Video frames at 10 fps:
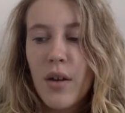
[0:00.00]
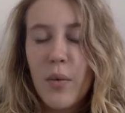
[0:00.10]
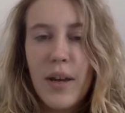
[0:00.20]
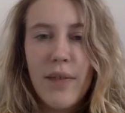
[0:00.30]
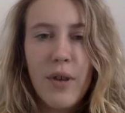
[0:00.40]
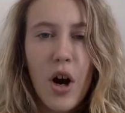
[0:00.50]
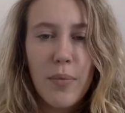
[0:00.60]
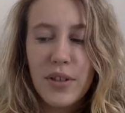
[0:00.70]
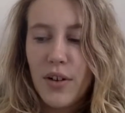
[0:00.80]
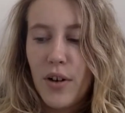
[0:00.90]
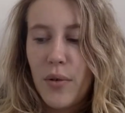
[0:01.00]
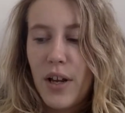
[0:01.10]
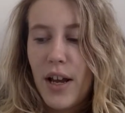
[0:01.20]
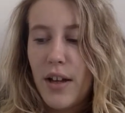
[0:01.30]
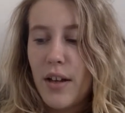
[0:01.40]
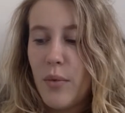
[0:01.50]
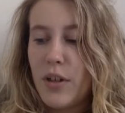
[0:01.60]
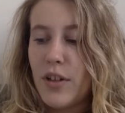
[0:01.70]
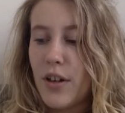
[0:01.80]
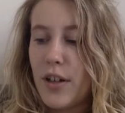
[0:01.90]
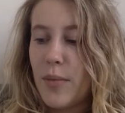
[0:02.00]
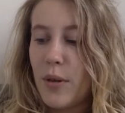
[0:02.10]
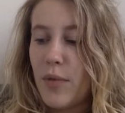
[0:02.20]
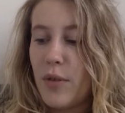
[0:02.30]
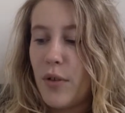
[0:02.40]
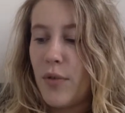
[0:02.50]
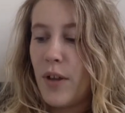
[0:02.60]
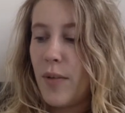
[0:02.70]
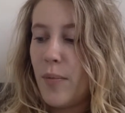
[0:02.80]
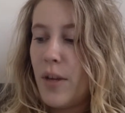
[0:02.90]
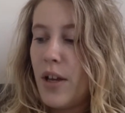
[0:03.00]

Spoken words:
we have cops in our own head, and we talked about a few of them.